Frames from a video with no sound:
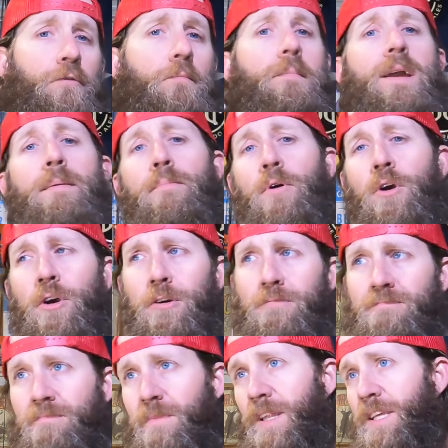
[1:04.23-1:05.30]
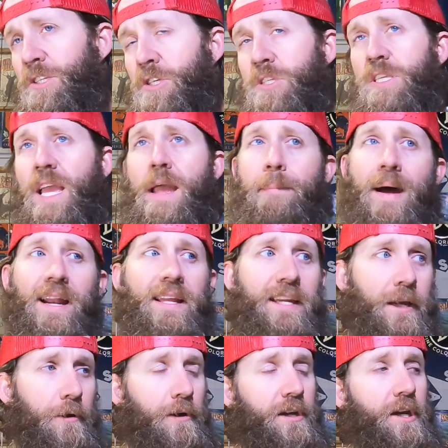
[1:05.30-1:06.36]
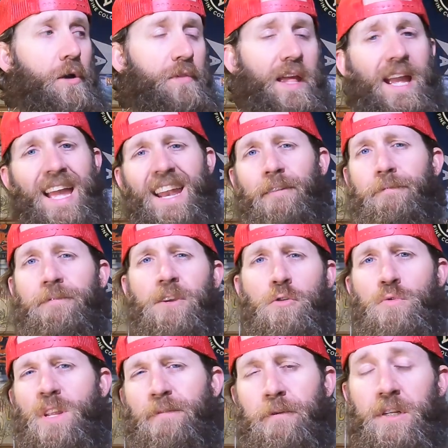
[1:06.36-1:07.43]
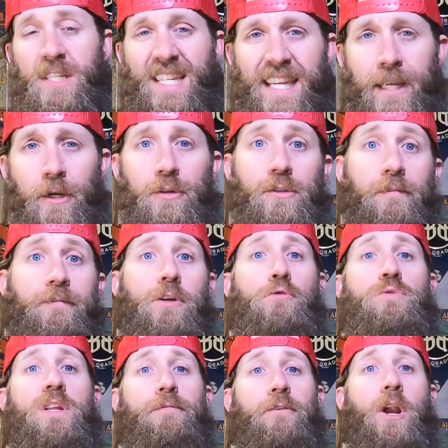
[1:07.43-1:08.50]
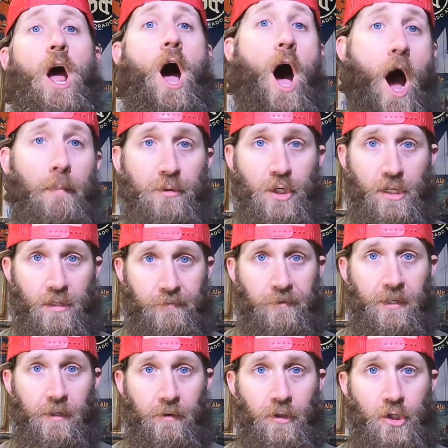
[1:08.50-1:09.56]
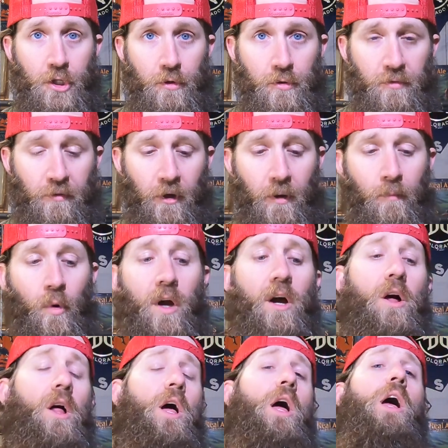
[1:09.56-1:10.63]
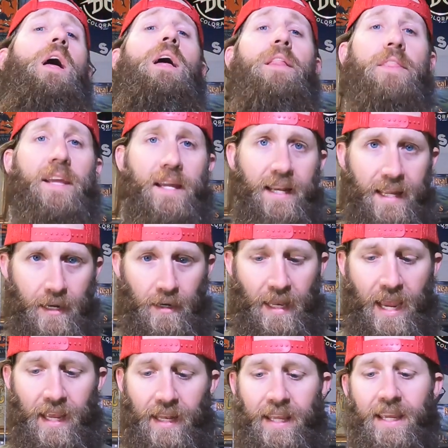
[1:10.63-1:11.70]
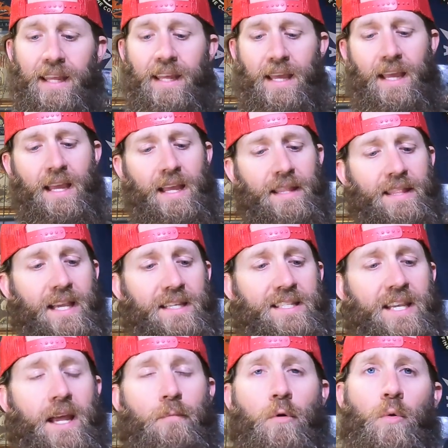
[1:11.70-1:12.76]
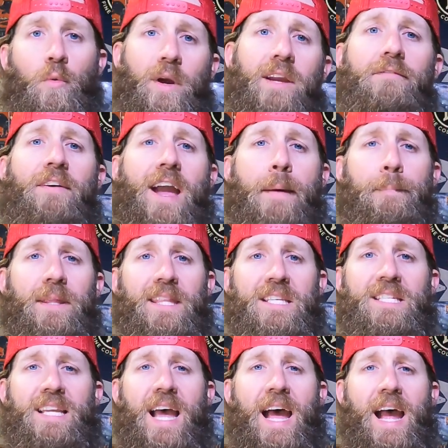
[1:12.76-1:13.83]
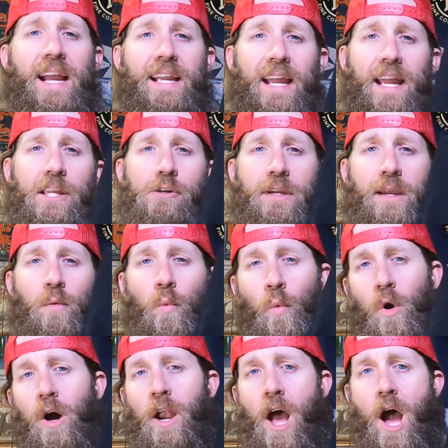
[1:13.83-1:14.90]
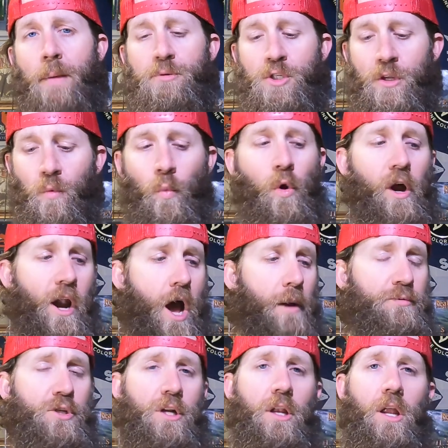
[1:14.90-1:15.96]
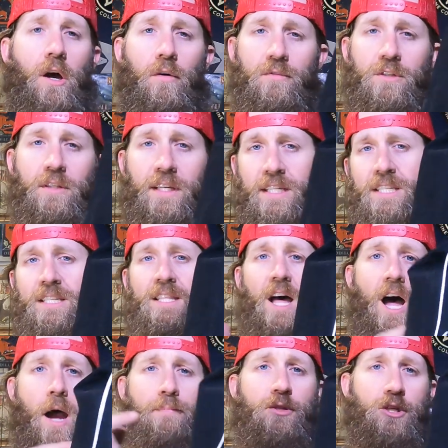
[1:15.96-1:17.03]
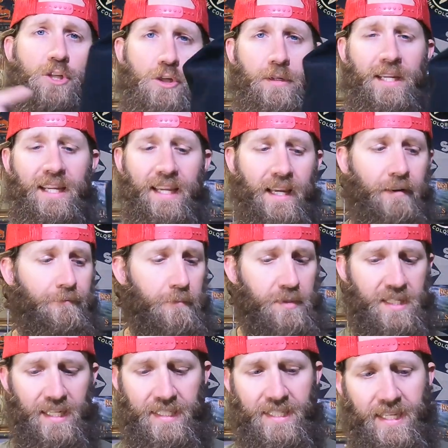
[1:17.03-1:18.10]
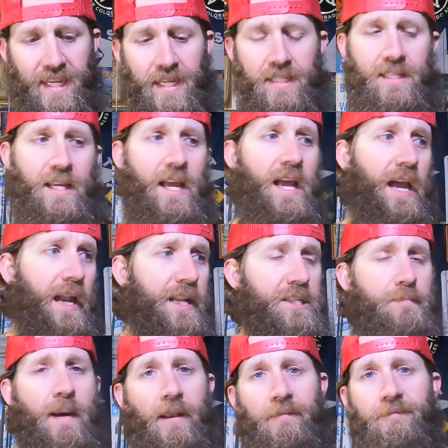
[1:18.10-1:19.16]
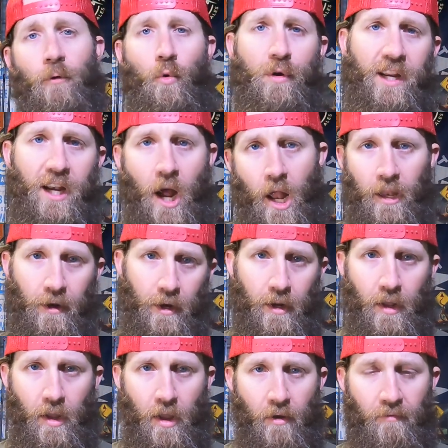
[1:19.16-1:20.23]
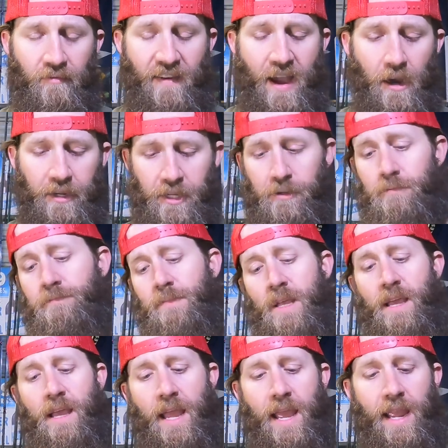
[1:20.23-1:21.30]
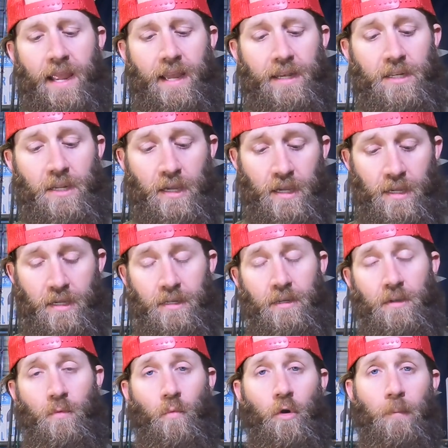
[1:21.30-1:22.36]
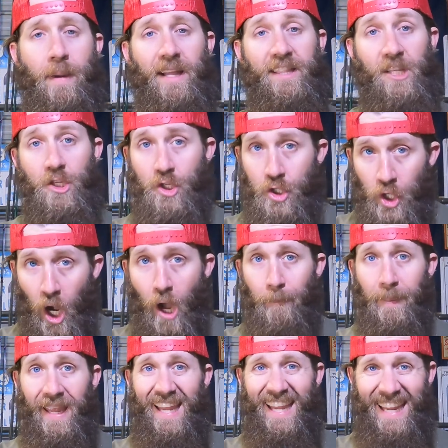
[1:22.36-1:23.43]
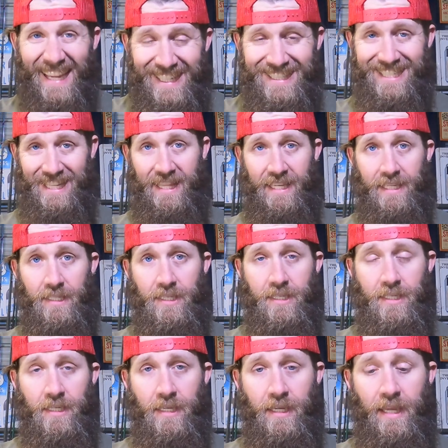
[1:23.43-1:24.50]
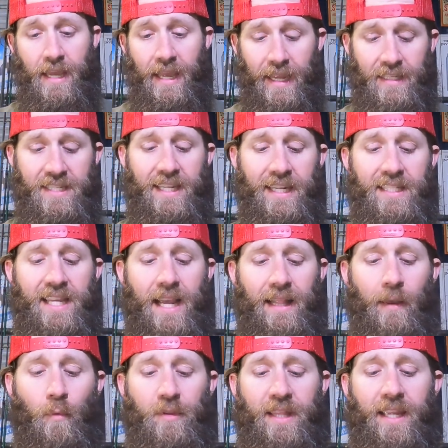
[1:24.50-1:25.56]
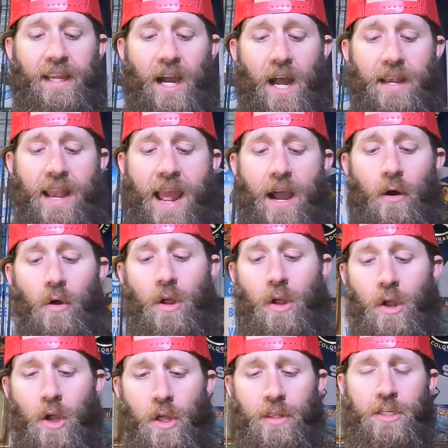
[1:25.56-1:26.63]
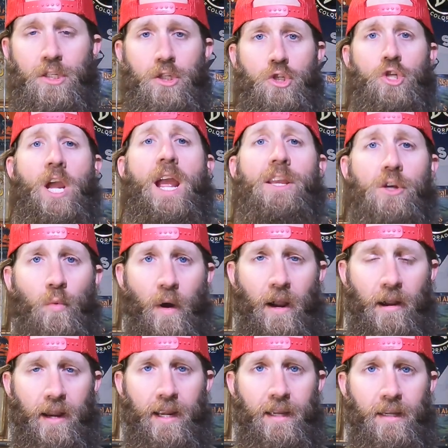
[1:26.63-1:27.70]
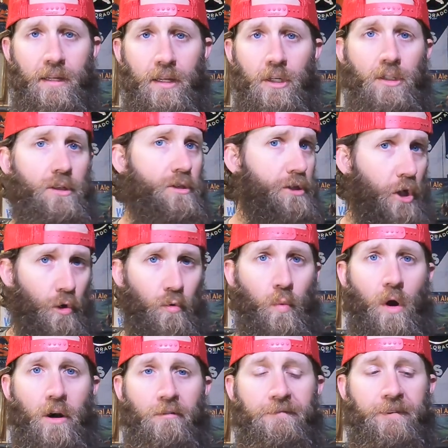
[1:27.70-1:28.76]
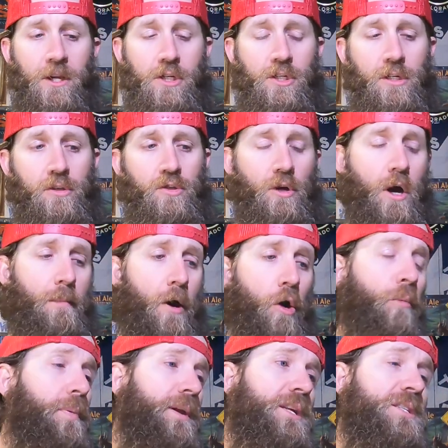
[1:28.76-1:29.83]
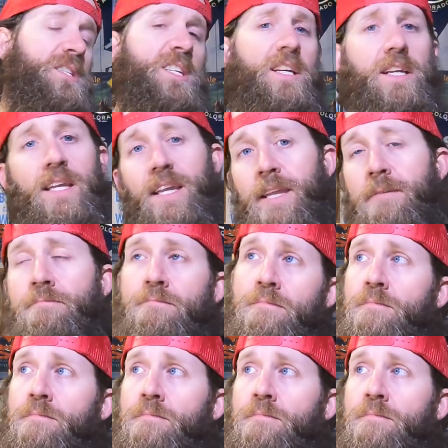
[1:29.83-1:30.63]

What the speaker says: remember, let's just say about a year ago, they had a few different tiers, a few different options for you to choose from. Well, then here lately, they said, we're revamping the sack and you get one option and one option alone. So this is the option you can get from 6 Cents, and it's about a $40 value. And we're about to jump into this and see exactly what they got. Now, this is January, cold water fishing, so I'm hoping to see